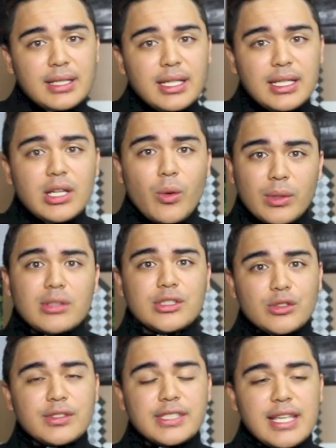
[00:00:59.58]
you know, with those
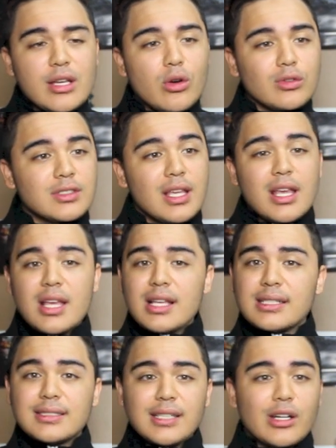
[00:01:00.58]
two singles.
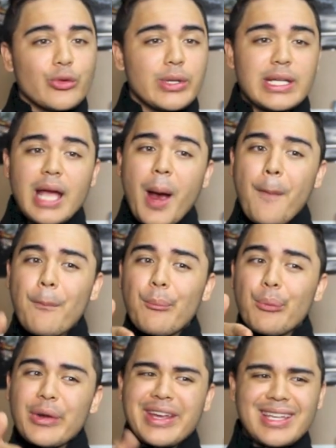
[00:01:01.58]
Seungri,
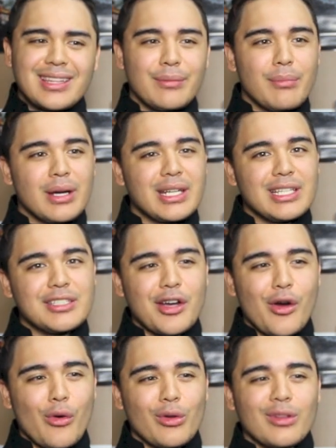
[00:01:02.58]
bring in the money,
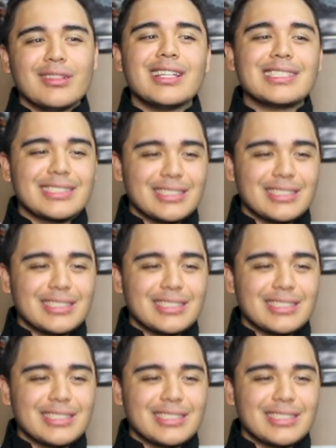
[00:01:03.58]
though. Let's